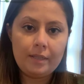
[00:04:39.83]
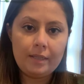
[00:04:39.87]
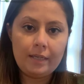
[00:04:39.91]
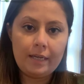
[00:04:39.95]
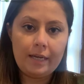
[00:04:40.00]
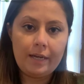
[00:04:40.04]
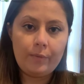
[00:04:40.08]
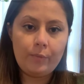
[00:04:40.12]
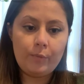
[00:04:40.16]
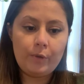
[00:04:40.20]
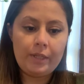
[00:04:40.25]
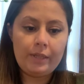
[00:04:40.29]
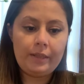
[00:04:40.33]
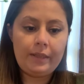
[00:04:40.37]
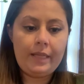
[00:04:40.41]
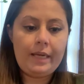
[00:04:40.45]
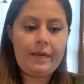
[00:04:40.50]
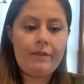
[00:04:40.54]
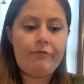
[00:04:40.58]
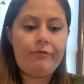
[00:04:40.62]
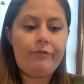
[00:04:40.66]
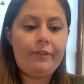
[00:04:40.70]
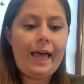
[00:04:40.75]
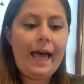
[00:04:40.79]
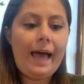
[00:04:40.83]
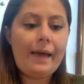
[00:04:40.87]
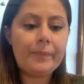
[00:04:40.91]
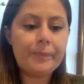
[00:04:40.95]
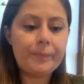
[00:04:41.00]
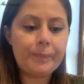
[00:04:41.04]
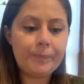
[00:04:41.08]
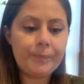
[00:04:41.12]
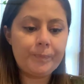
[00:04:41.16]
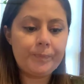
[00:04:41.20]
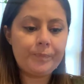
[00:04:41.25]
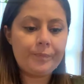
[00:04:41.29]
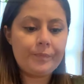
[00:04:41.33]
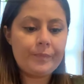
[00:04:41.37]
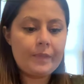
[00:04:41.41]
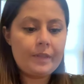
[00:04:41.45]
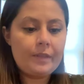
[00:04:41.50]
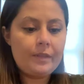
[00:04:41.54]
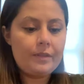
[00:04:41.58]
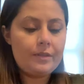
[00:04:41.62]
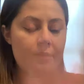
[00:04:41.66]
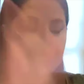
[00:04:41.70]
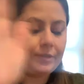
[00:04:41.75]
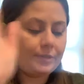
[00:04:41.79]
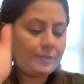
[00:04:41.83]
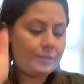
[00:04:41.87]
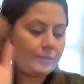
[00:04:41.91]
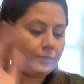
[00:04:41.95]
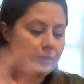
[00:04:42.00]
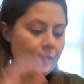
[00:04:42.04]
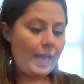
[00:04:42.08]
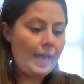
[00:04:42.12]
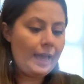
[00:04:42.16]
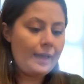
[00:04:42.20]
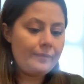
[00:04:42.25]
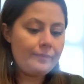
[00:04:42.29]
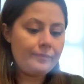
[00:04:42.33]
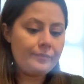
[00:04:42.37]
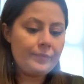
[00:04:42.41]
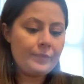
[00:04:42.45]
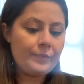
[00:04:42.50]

and wouldn't lay flat. So you do that.